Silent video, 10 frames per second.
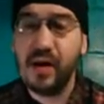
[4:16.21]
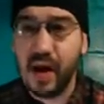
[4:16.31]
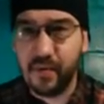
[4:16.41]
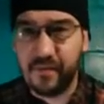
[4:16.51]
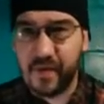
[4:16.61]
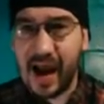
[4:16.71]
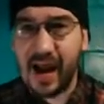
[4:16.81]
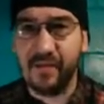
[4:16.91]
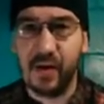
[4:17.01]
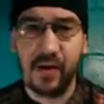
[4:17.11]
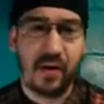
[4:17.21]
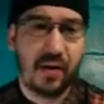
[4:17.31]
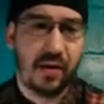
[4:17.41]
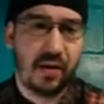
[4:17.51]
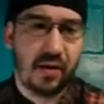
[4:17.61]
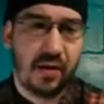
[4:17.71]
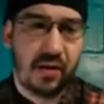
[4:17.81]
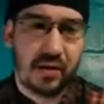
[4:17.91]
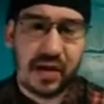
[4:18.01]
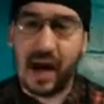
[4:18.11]
Number five.
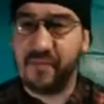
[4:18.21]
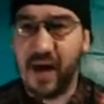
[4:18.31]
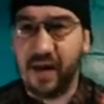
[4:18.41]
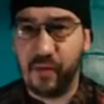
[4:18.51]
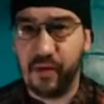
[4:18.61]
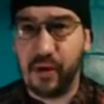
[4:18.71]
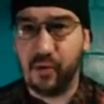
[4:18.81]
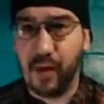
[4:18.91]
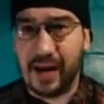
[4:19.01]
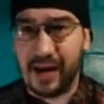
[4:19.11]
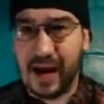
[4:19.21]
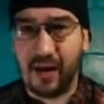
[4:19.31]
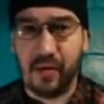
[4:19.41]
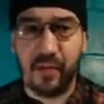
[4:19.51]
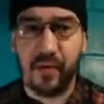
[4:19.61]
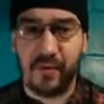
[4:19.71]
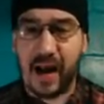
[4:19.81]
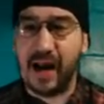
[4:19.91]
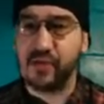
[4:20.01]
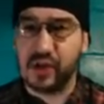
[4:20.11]
Top five women right now. Number
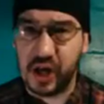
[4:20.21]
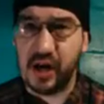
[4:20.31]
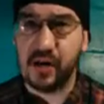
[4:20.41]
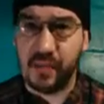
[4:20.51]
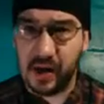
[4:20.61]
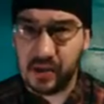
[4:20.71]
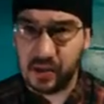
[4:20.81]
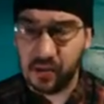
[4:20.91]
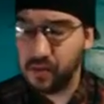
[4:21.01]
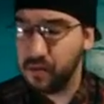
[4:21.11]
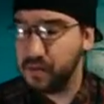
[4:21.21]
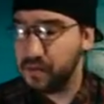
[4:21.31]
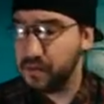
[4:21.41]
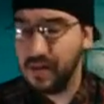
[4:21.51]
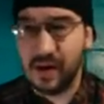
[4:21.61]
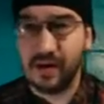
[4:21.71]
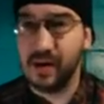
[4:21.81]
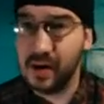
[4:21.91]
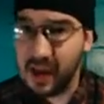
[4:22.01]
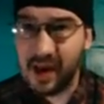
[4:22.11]
five, Shayna Baszler.
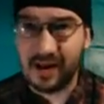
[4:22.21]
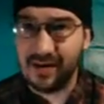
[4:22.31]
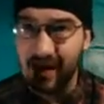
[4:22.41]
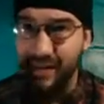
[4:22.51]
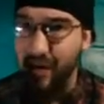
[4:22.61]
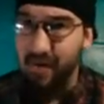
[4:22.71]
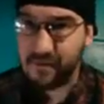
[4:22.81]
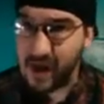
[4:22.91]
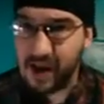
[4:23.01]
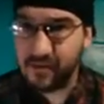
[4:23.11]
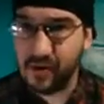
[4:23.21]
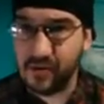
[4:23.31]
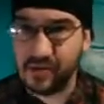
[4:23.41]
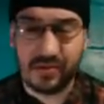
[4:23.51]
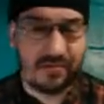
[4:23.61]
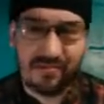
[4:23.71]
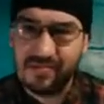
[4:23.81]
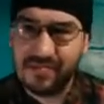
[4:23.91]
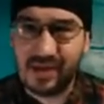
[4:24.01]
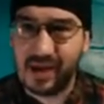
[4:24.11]
Again, I'm not a fan of hers.
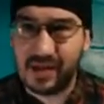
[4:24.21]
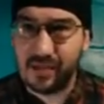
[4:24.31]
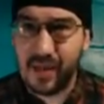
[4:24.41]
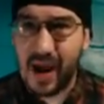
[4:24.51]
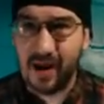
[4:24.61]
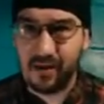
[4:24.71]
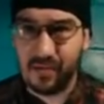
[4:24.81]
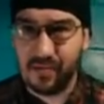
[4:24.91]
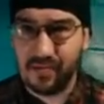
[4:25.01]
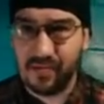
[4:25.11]
Doesn't matter.